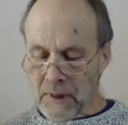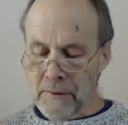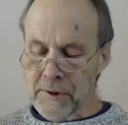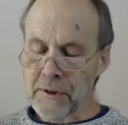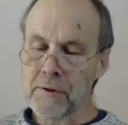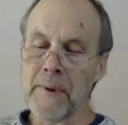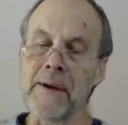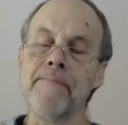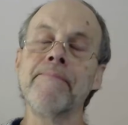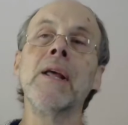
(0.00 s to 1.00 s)
Excuse
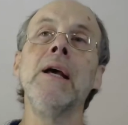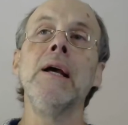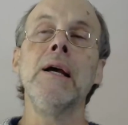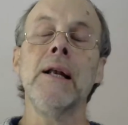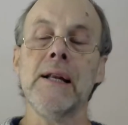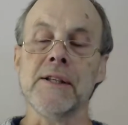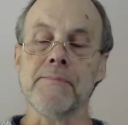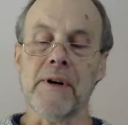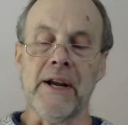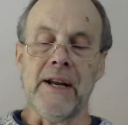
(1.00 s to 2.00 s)
me. Let's
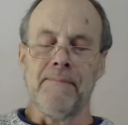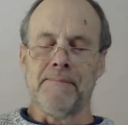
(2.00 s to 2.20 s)
pray.